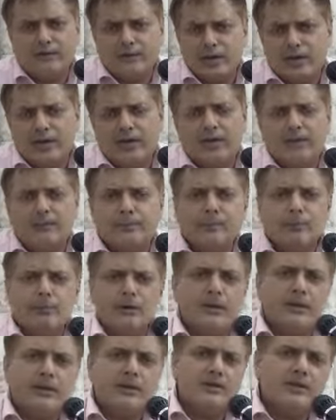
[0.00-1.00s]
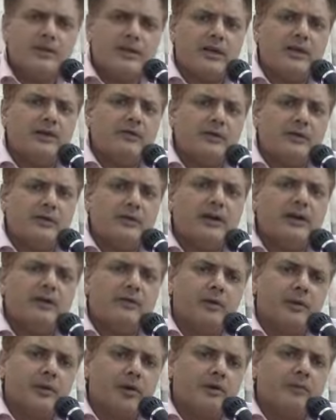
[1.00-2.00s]
file an approval against, and the
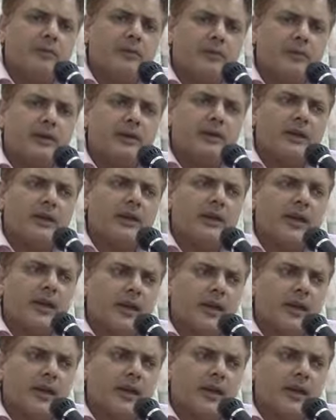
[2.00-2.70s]
money will not be printed.